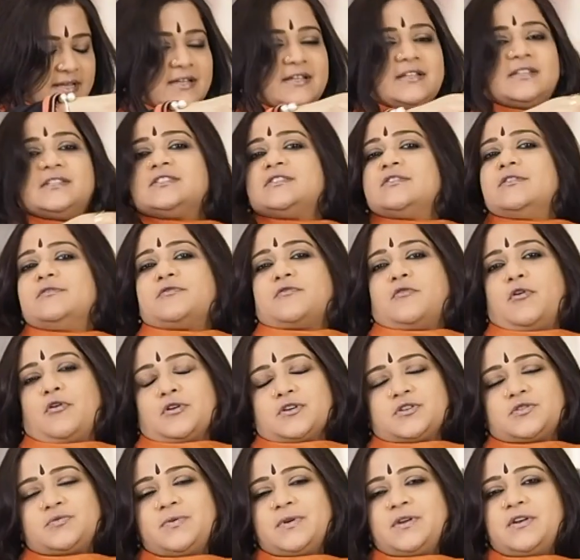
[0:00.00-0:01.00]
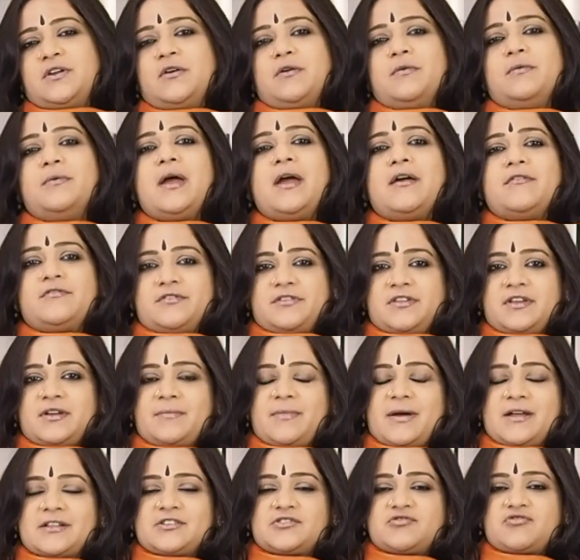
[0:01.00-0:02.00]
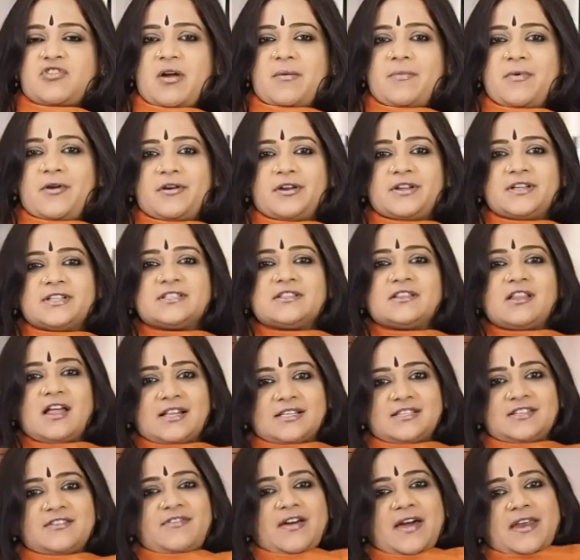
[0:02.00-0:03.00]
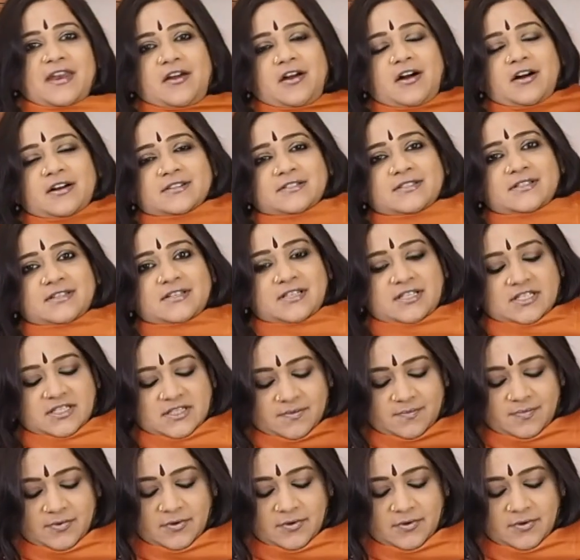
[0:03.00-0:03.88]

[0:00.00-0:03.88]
So of course we know everything about strawberries, lots of antioxidants,